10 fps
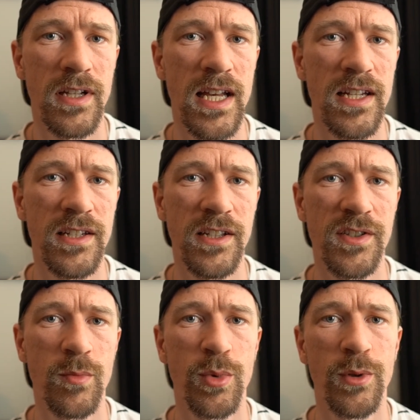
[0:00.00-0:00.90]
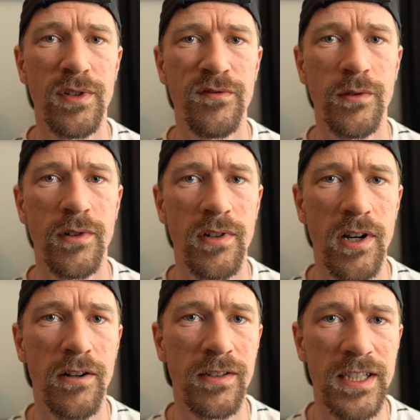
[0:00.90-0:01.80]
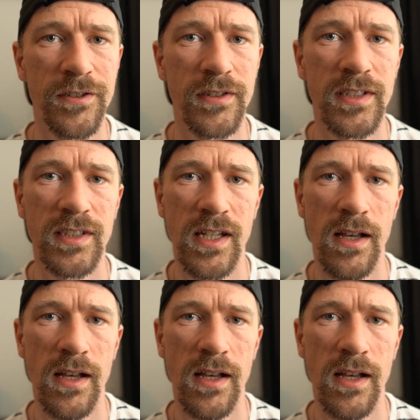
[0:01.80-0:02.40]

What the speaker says: editing support for our Literate,